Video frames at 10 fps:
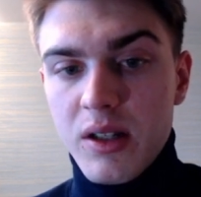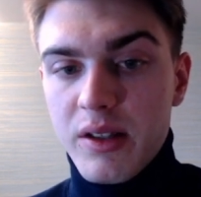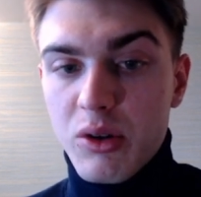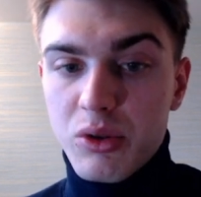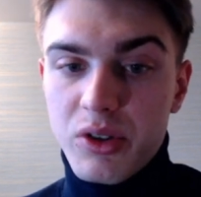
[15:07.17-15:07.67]

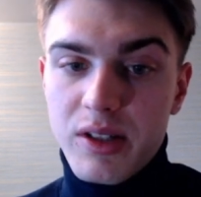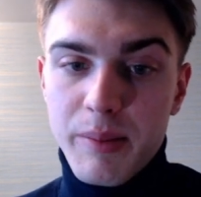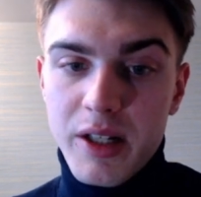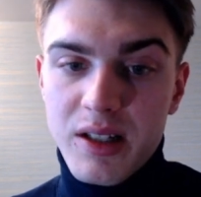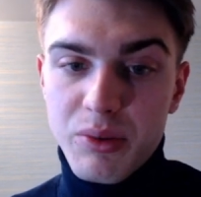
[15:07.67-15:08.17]
There are also some
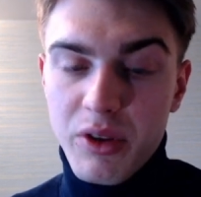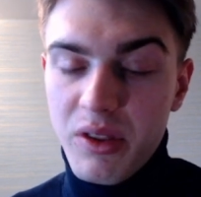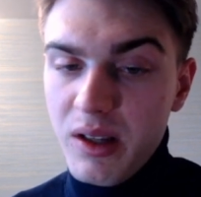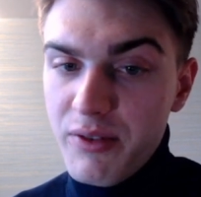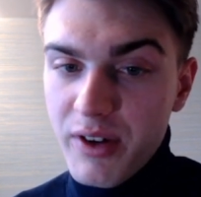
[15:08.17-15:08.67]
ideas with
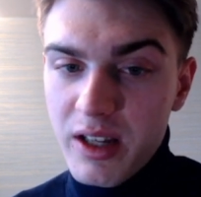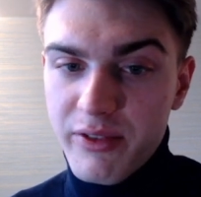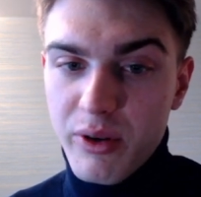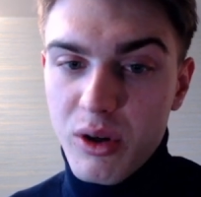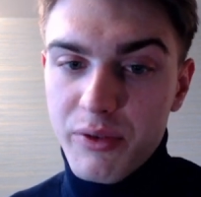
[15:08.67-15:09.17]
d5
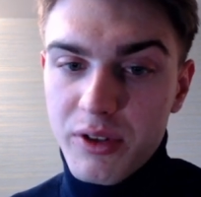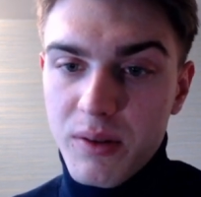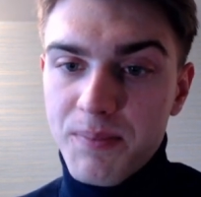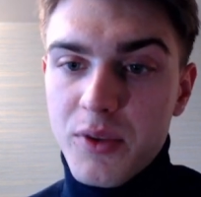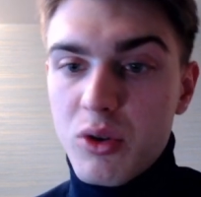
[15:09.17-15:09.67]
quite
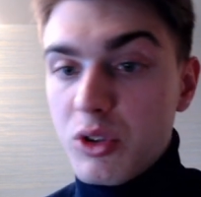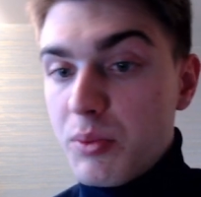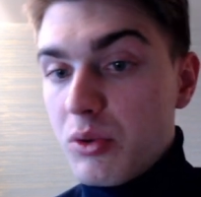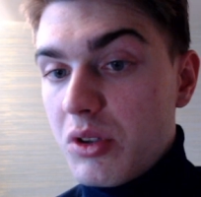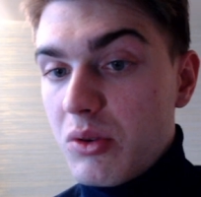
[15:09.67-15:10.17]
often,
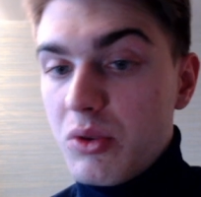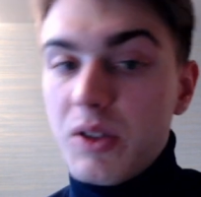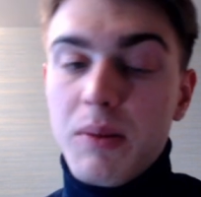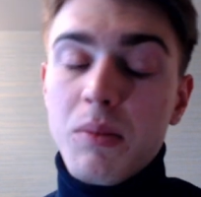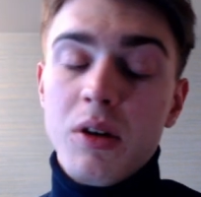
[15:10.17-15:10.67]
transposing to
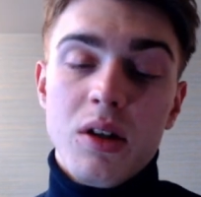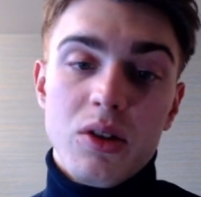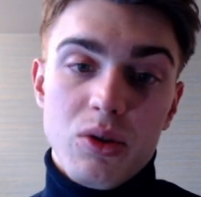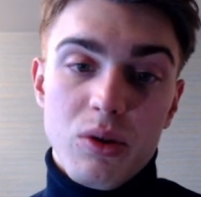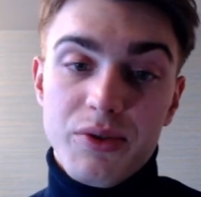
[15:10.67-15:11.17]
some
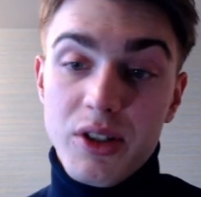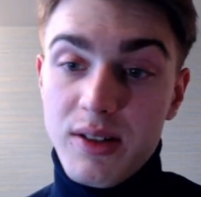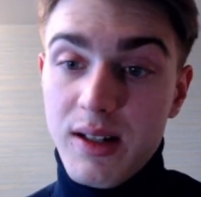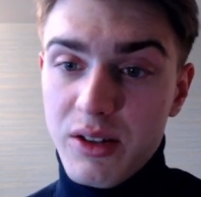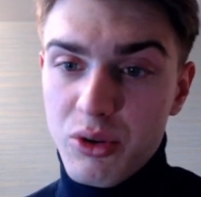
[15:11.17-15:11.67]
sort of
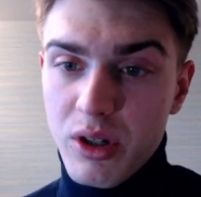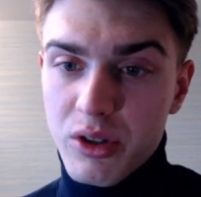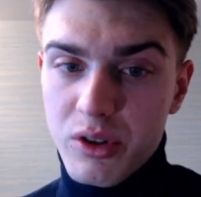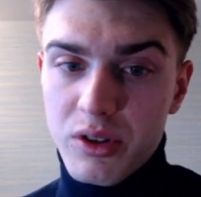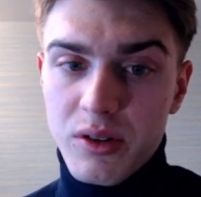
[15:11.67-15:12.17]
Sicilian
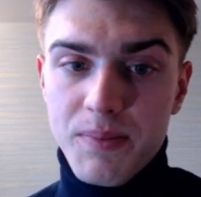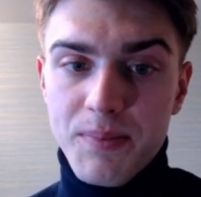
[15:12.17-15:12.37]
structures.